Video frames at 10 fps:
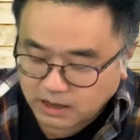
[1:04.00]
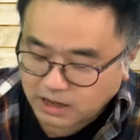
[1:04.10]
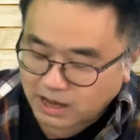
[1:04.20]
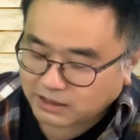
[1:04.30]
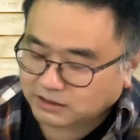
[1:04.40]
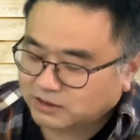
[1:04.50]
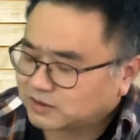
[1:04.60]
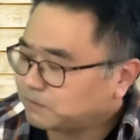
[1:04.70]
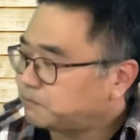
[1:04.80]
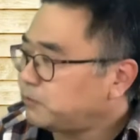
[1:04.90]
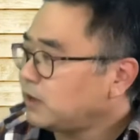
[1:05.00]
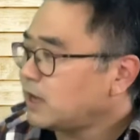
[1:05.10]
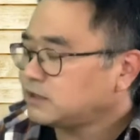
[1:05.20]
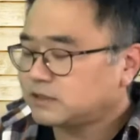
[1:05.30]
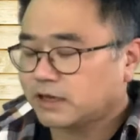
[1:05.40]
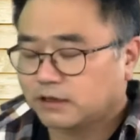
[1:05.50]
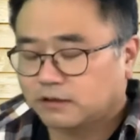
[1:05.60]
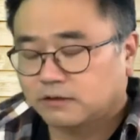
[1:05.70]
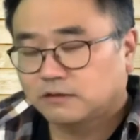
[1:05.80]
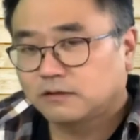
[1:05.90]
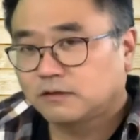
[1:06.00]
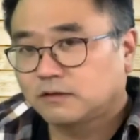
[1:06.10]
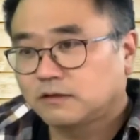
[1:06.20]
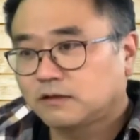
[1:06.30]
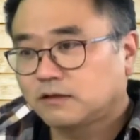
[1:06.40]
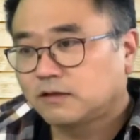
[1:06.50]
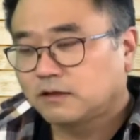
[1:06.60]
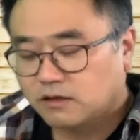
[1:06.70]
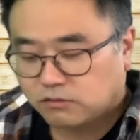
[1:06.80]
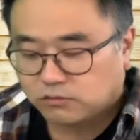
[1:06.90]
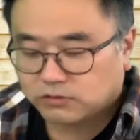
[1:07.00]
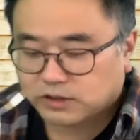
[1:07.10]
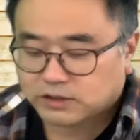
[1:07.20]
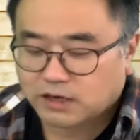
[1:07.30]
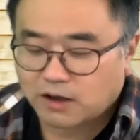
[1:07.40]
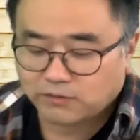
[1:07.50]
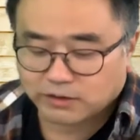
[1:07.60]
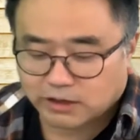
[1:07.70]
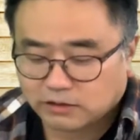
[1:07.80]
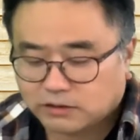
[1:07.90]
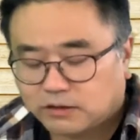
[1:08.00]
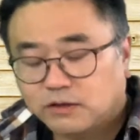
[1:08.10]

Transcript: And this blessing through this covenant